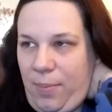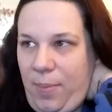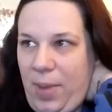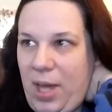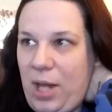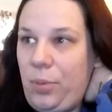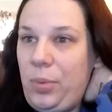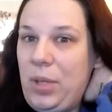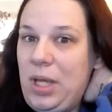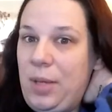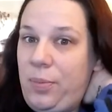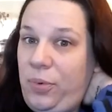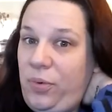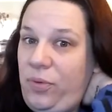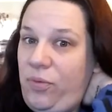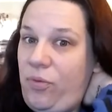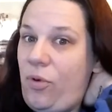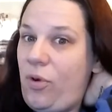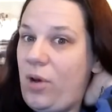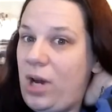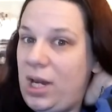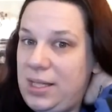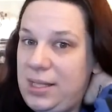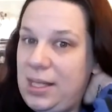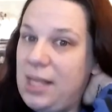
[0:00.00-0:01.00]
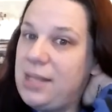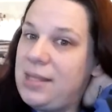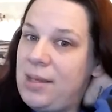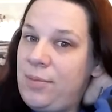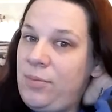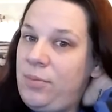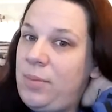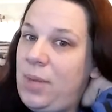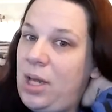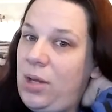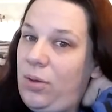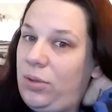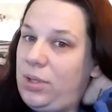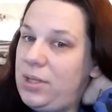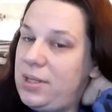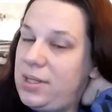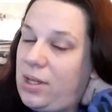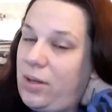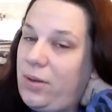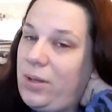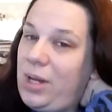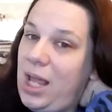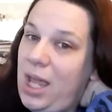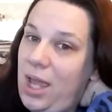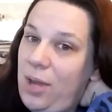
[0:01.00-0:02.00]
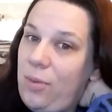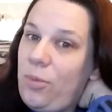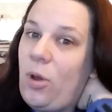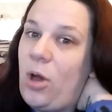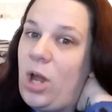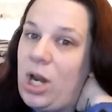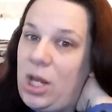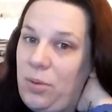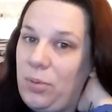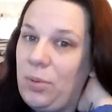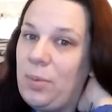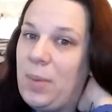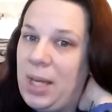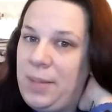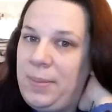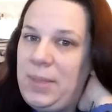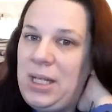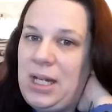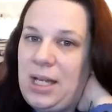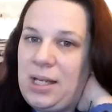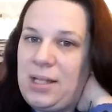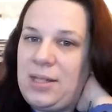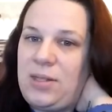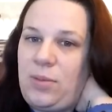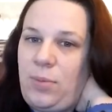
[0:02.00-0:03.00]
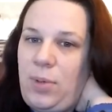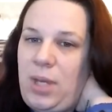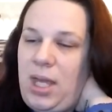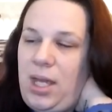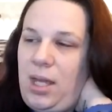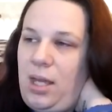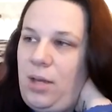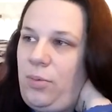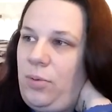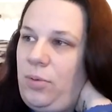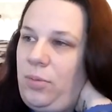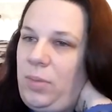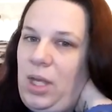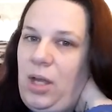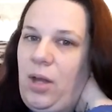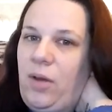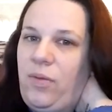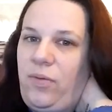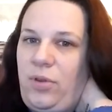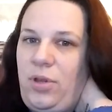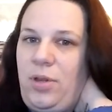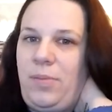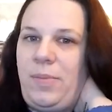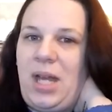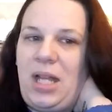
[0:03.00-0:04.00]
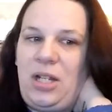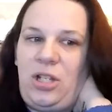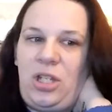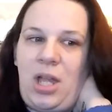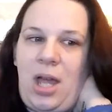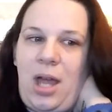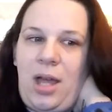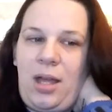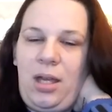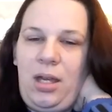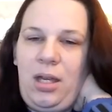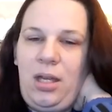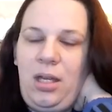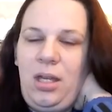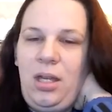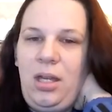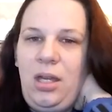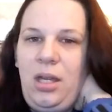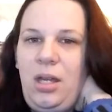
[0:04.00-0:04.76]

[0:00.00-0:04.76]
About a week before, I said something to my oldest, going, "Hey, Ronnie, remind me next week when we go for your med check.